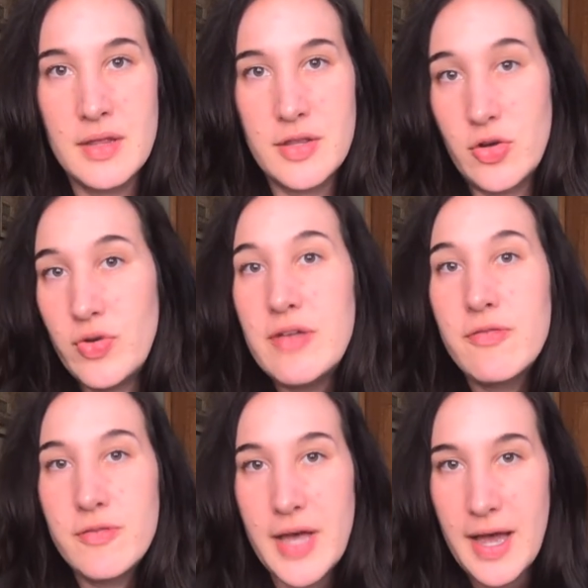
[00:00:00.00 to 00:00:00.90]
the
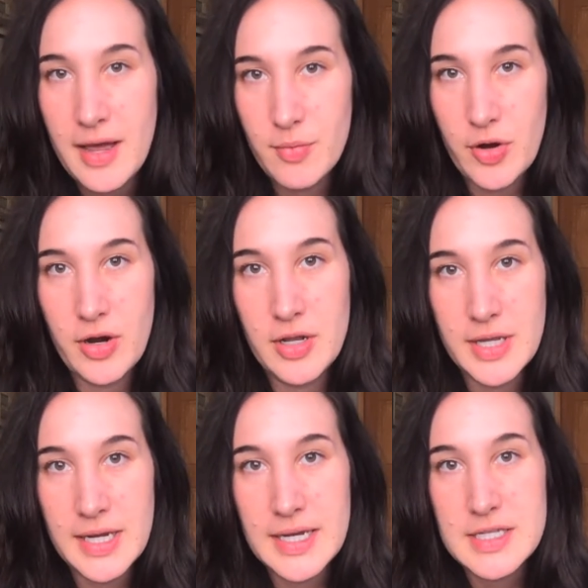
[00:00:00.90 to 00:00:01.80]
grief that I'm
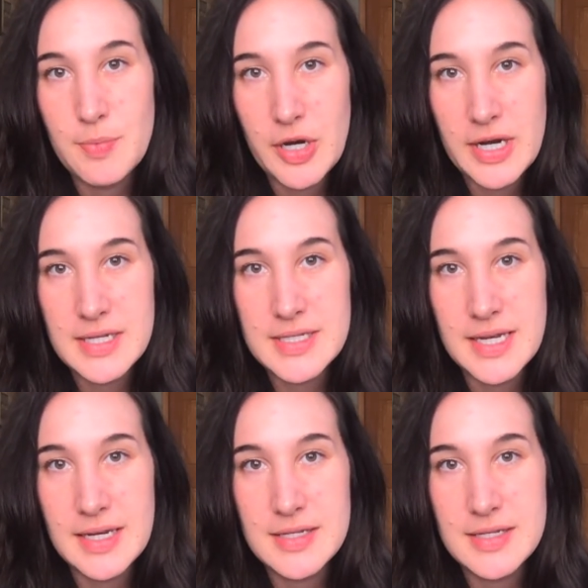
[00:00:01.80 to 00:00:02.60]
currently experiencing.